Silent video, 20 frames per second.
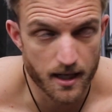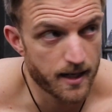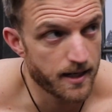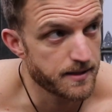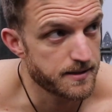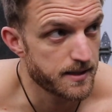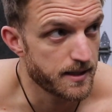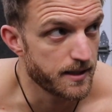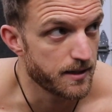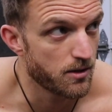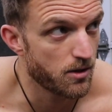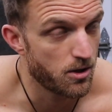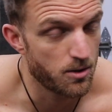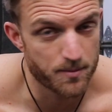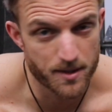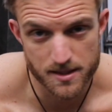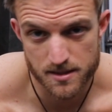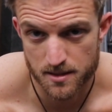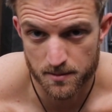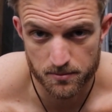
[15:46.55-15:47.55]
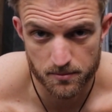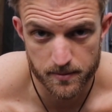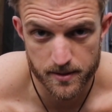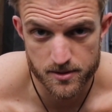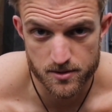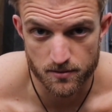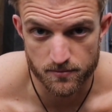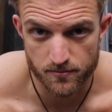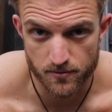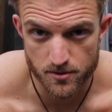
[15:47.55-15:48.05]
I take all my
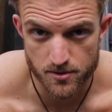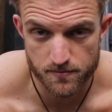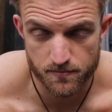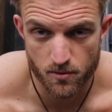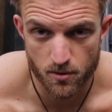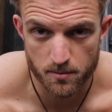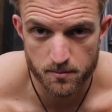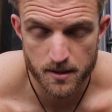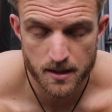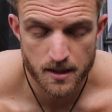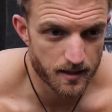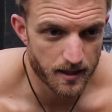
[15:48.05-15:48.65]
supplements are Phorm.